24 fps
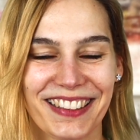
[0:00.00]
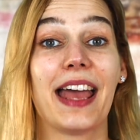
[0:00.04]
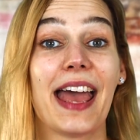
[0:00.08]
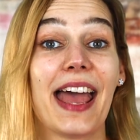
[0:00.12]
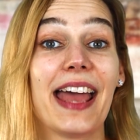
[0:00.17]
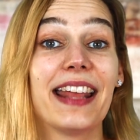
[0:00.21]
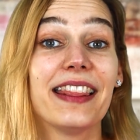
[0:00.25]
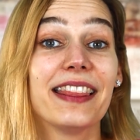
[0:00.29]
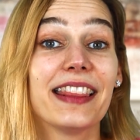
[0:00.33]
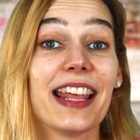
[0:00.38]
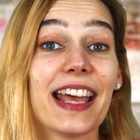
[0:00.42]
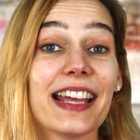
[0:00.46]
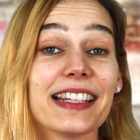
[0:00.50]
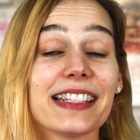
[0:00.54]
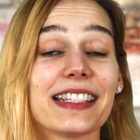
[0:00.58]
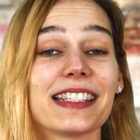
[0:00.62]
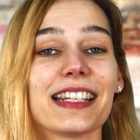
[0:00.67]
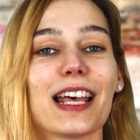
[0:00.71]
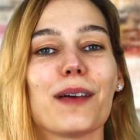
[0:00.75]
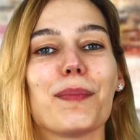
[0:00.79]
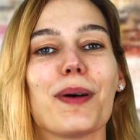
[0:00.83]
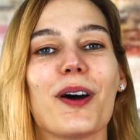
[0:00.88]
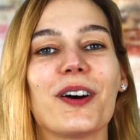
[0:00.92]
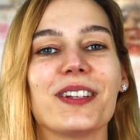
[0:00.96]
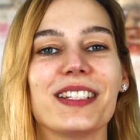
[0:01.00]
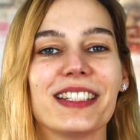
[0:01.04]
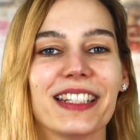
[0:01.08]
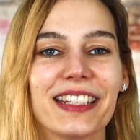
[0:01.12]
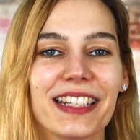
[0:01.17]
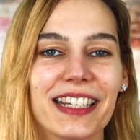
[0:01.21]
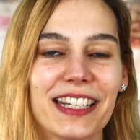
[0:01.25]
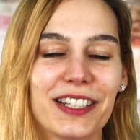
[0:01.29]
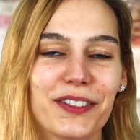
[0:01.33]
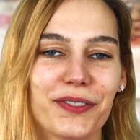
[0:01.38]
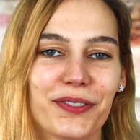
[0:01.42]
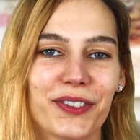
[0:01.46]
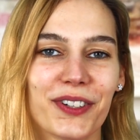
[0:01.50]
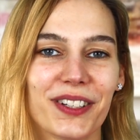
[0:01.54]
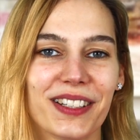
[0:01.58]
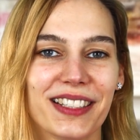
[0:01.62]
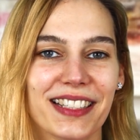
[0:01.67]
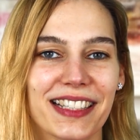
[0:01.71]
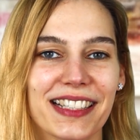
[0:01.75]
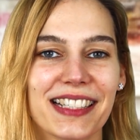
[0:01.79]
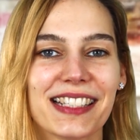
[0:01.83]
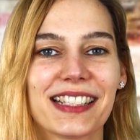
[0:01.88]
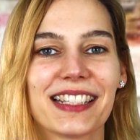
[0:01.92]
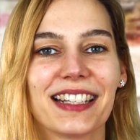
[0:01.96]
And that's about it for
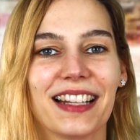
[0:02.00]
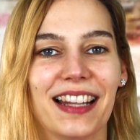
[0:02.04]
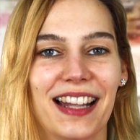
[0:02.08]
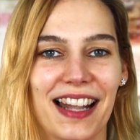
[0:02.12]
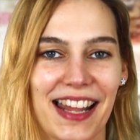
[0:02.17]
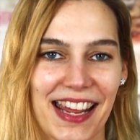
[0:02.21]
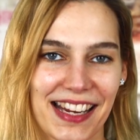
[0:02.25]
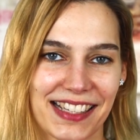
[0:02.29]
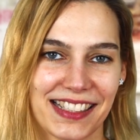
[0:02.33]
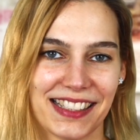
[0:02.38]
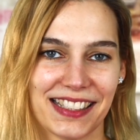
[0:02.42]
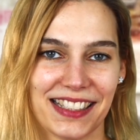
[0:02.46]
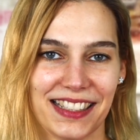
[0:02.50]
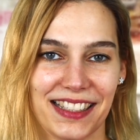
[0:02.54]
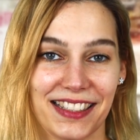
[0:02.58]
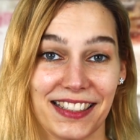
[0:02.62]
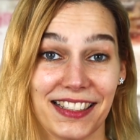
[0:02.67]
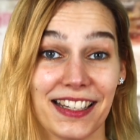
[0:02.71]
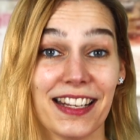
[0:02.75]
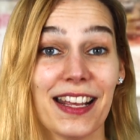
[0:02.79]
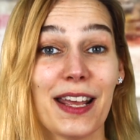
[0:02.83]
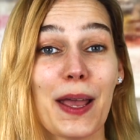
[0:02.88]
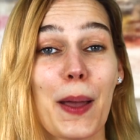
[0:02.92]
this lesson.